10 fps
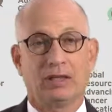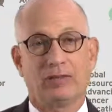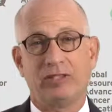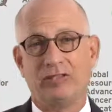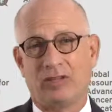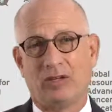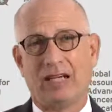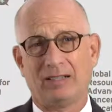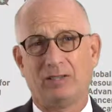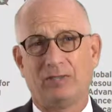Now, things that are
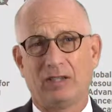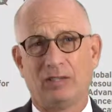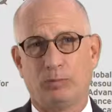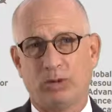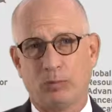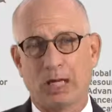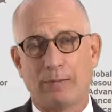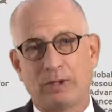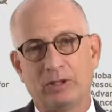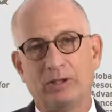active tend to be
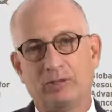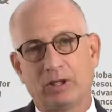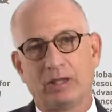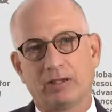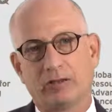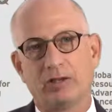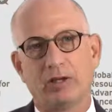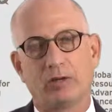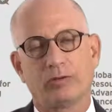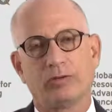rapidly dividing
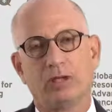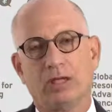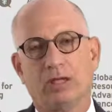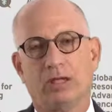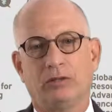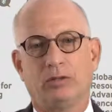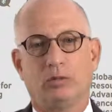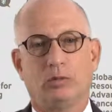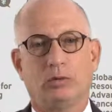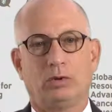cells. And
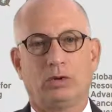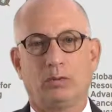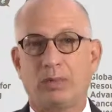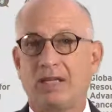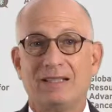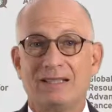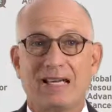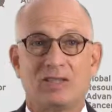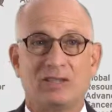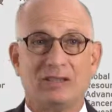so uh, the PET is
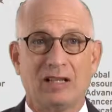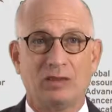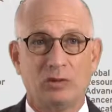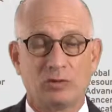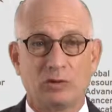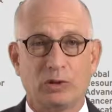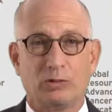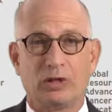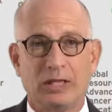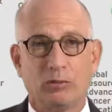actually not useful in the
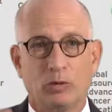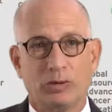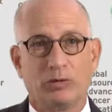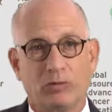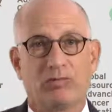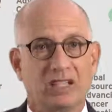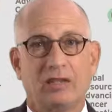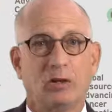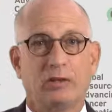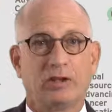brain where we are
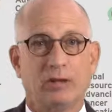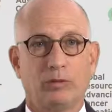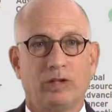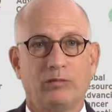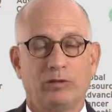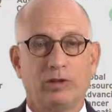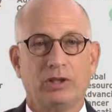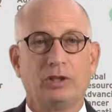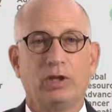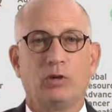thinking all the time. We have
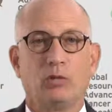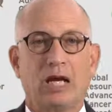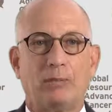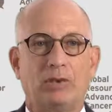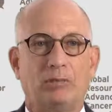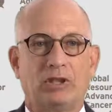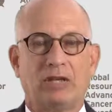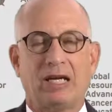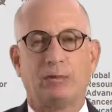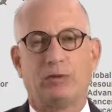very rapid
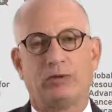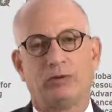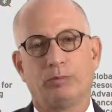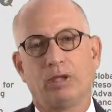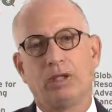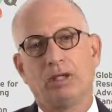metabolism.